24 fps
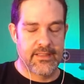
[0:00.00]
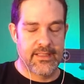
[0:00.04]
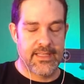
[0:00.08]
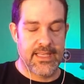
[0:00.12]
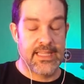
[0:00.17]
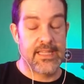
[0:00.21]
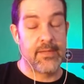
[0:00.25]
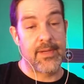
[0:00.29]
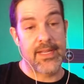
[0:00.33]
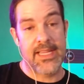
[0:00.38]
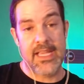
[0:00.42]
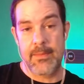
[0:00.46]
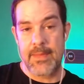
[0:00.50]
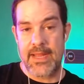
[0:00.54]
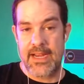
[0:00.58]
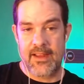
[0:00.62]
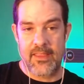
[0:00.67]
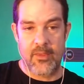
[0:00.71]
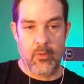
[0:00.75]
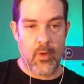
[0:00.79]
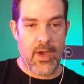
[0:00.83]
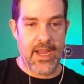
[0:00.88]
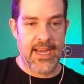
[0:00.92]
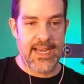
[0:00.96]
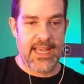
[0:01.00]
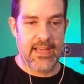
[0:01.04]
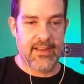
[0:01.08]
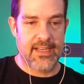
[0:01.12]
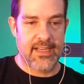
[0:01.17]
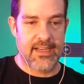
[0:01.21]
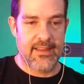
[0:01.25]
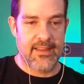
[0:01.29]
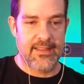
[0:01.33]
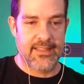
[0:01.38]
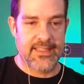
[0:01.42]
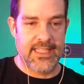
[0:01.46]
And then we come out of the whiteout
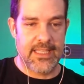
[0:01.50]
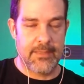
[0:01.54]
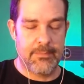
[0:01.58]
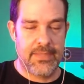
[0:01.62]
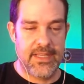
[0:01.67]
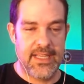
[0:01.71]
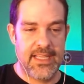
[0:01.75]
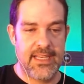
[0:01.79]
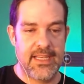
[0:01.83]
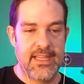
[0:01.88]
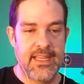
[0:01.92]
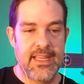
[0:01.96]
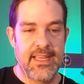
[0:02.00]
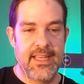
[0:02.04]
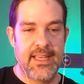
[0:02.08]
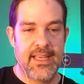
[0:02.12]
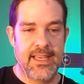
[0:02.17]
into the leap in.